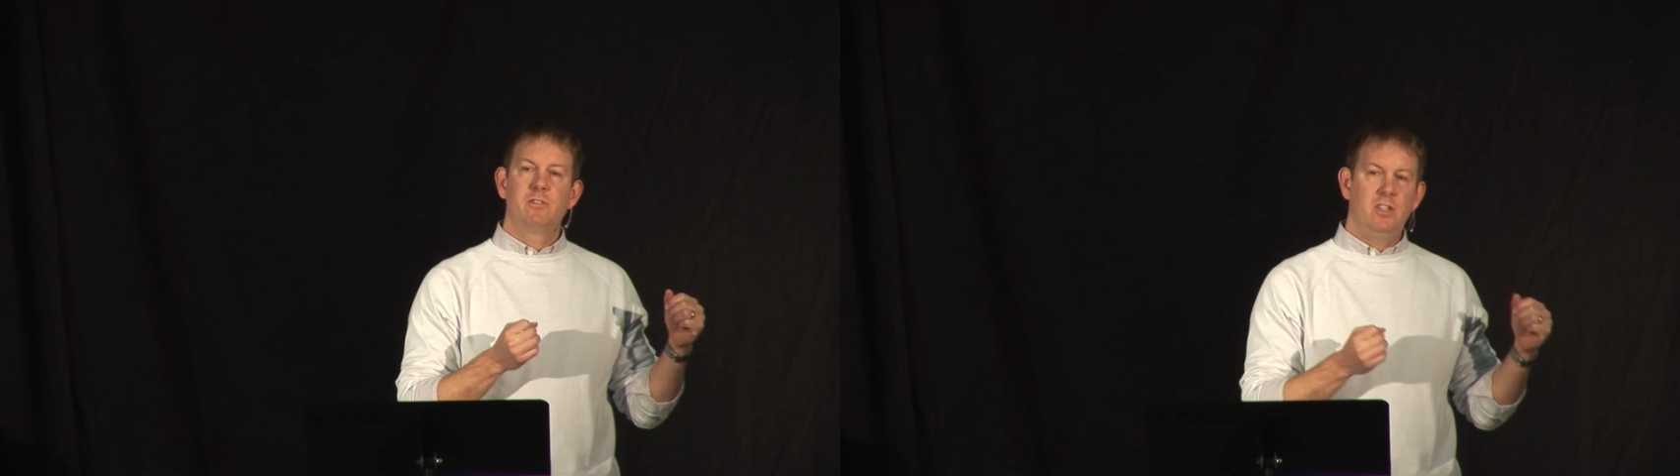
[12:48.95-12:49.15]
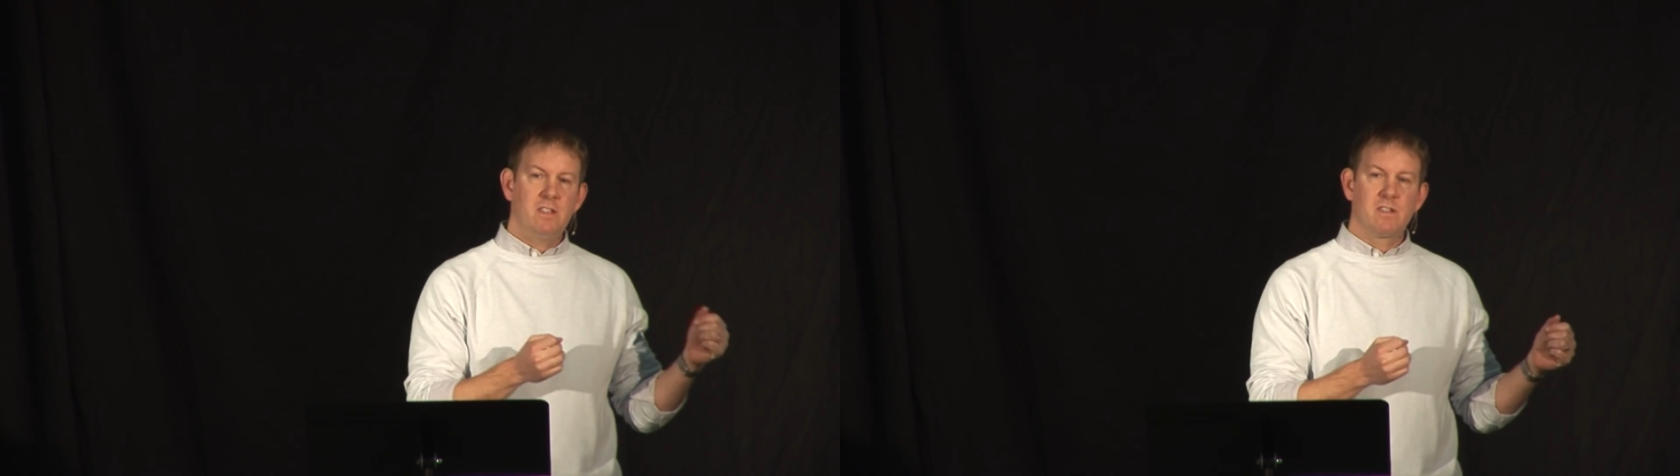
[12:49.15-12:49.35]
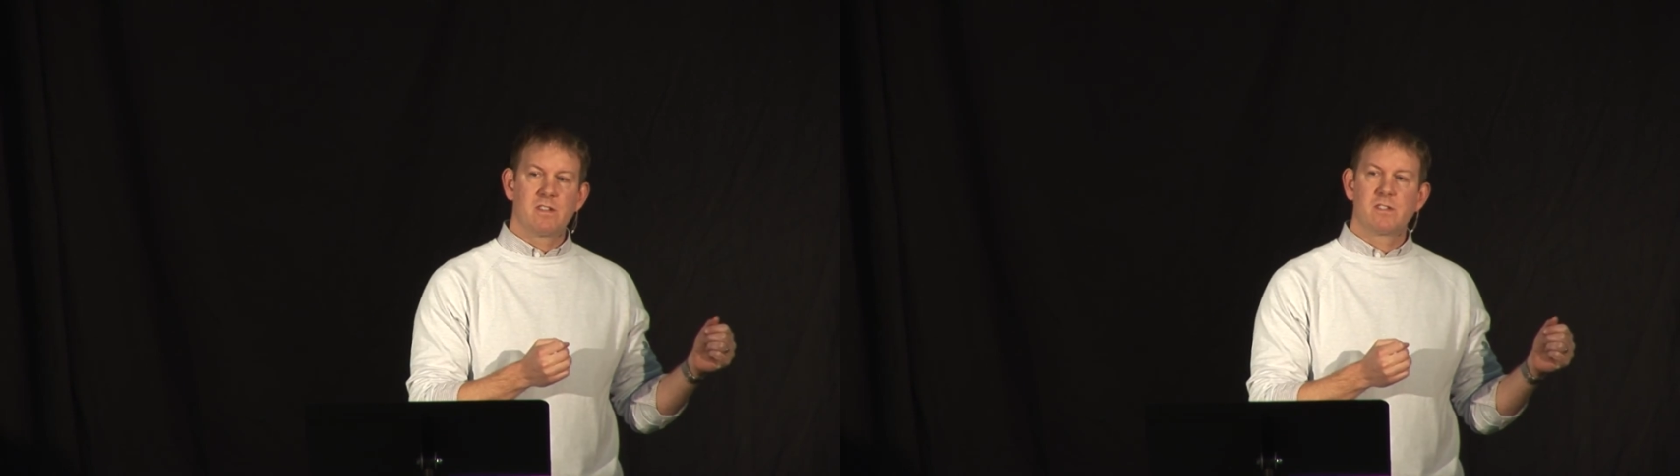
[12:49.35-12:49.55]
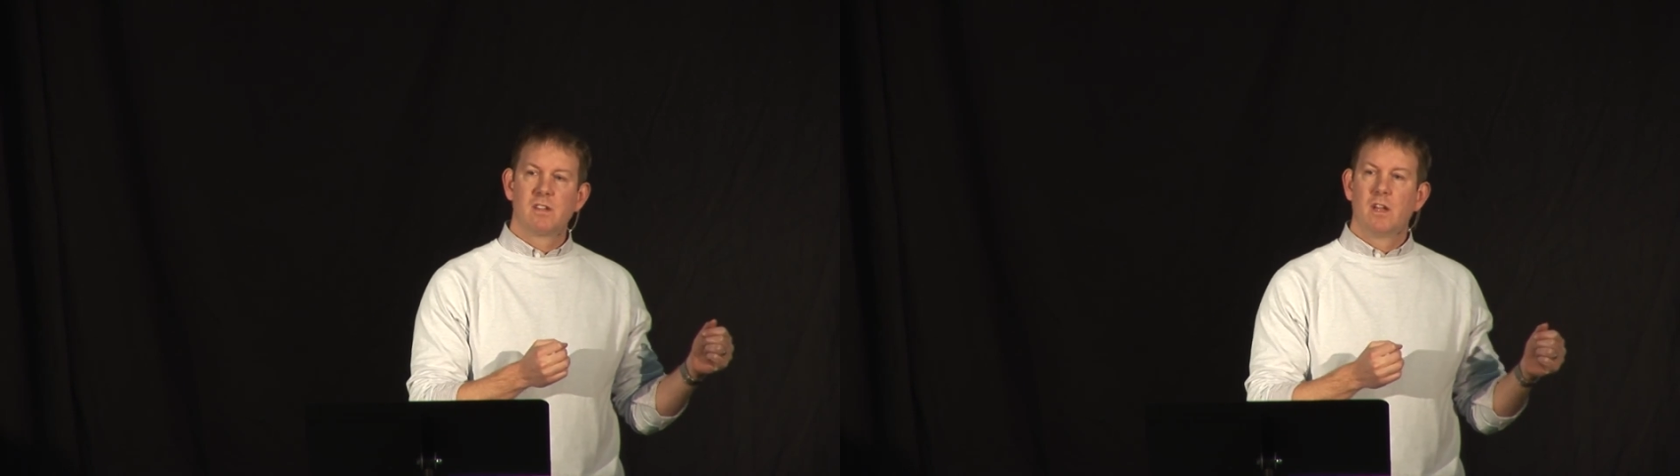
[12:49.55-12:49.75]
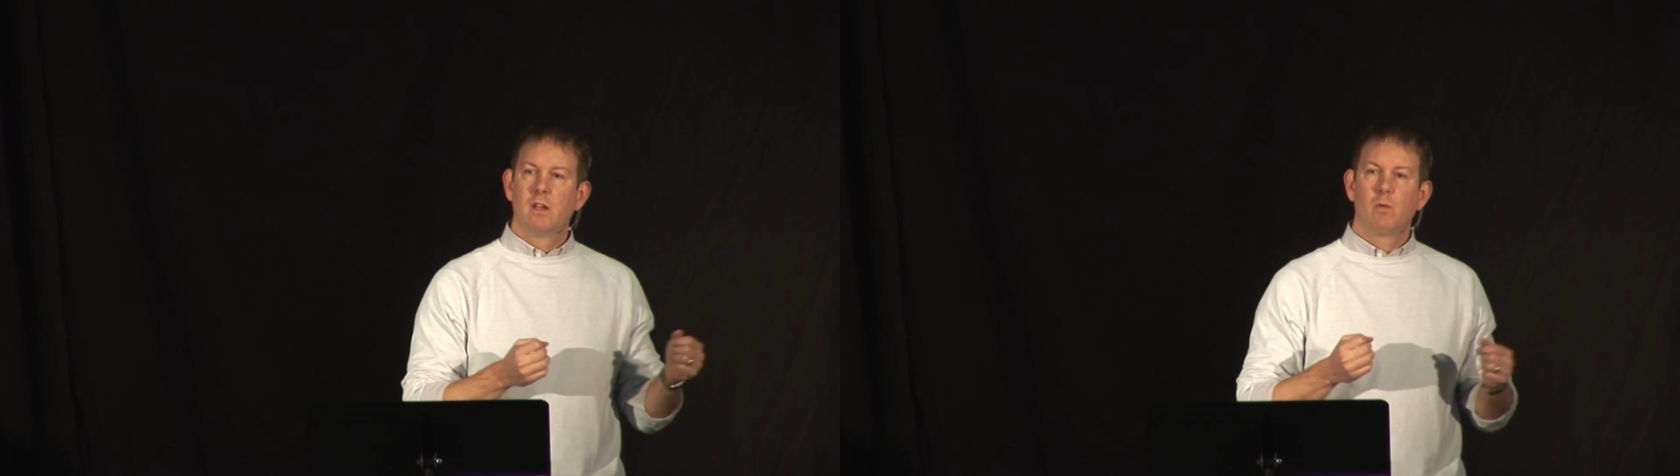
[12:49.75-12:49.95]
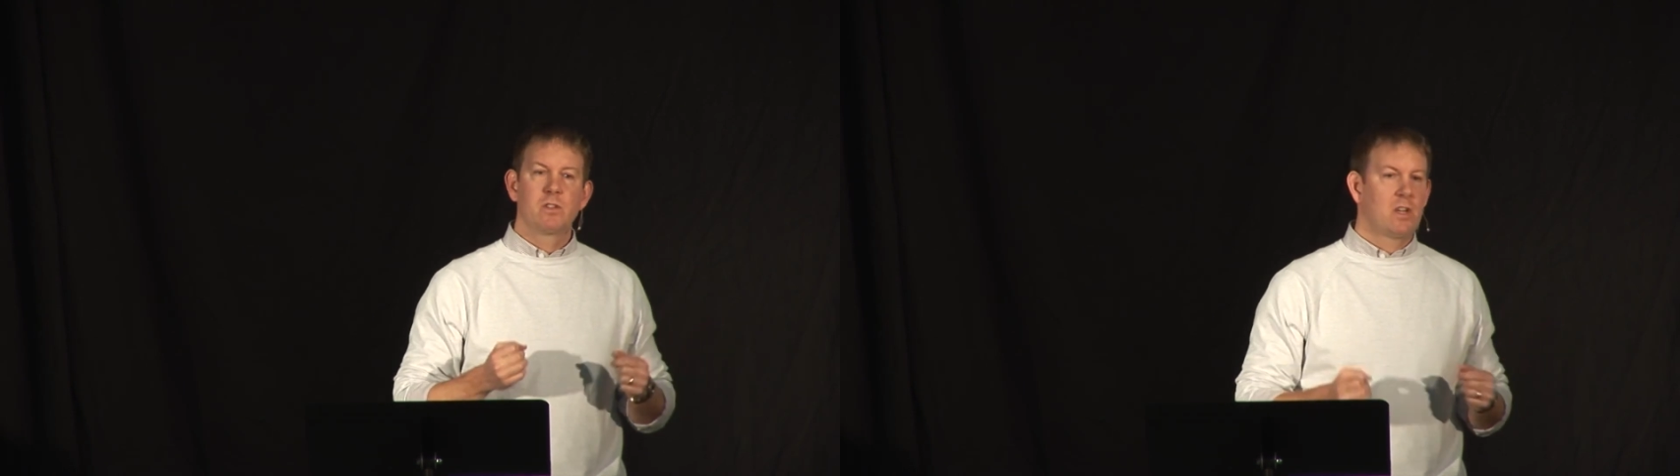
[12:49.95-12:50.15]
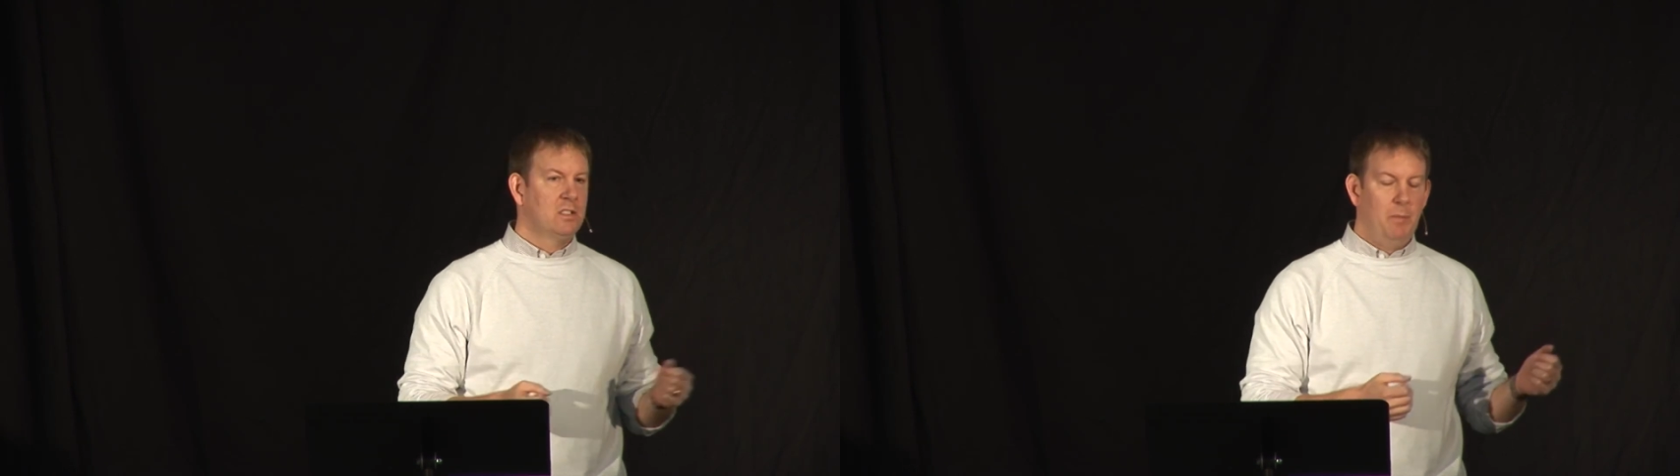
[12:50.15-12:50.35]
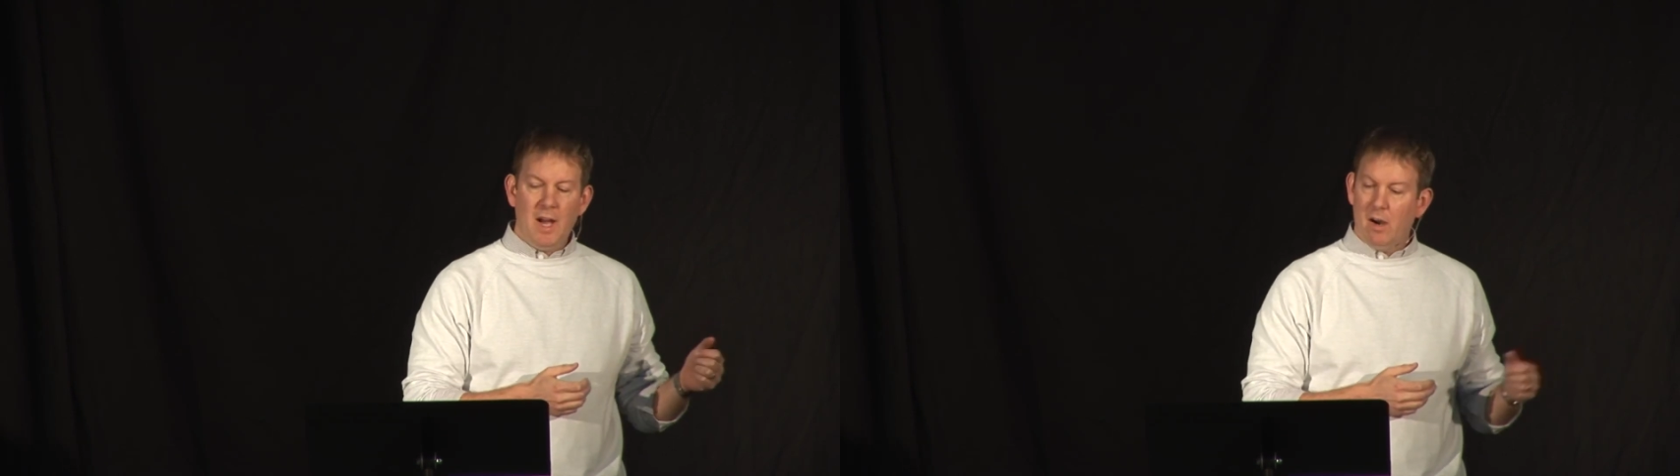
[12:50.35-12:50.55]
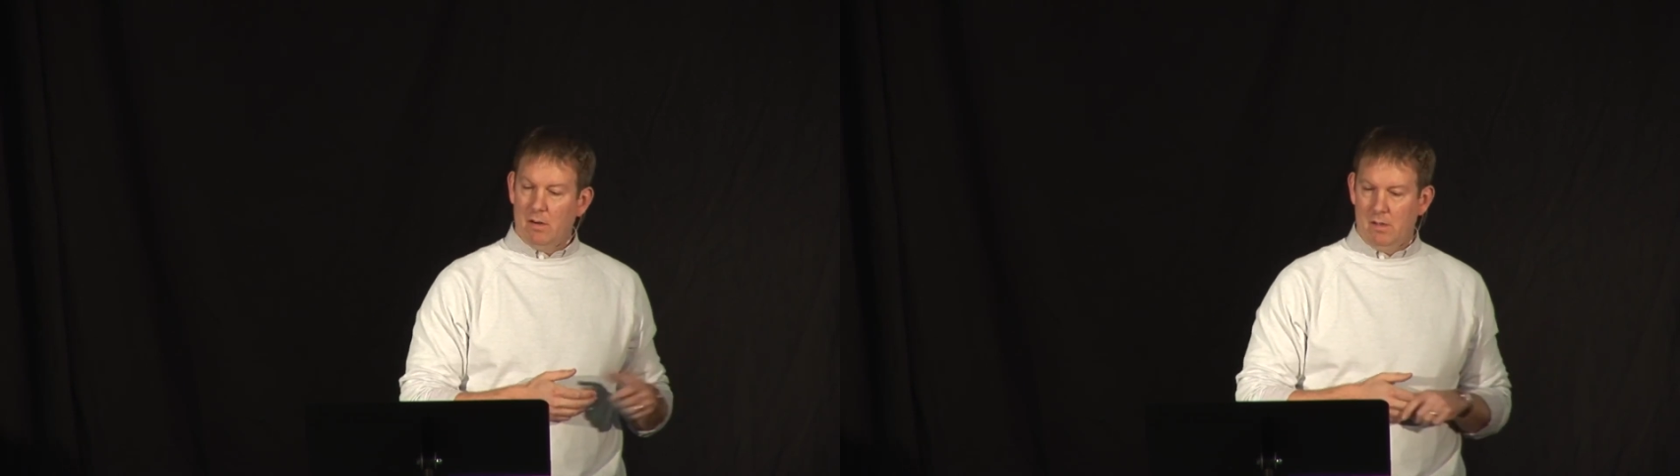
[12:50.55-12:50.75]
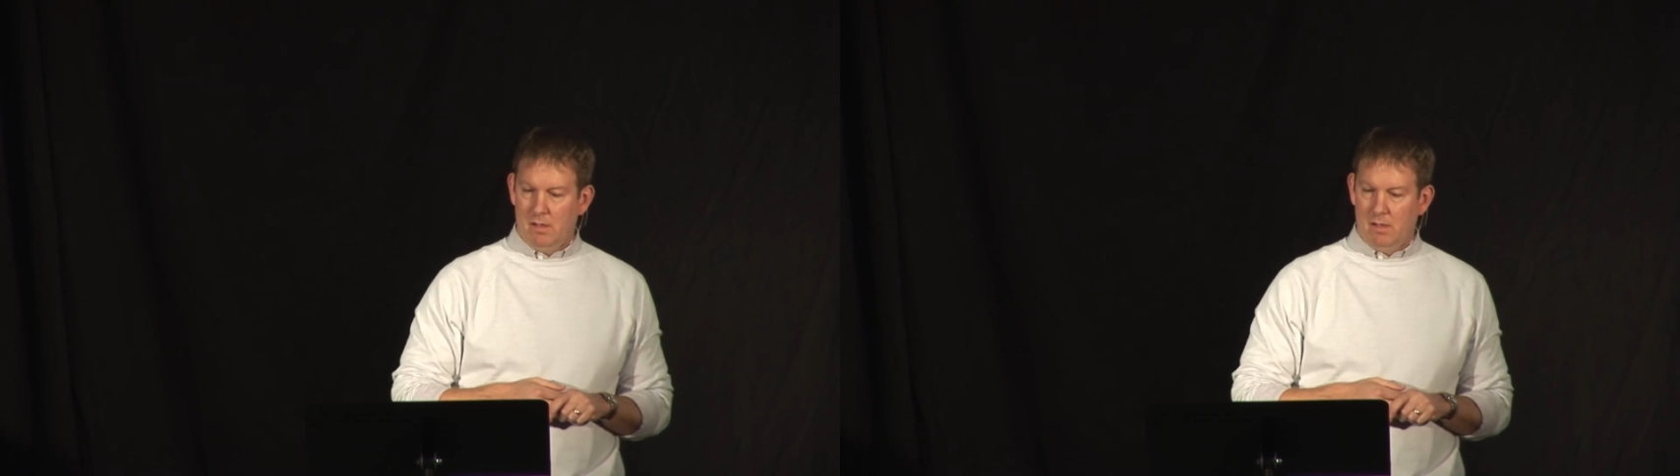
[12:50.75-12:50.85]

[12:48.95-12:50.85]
Jesus was all about.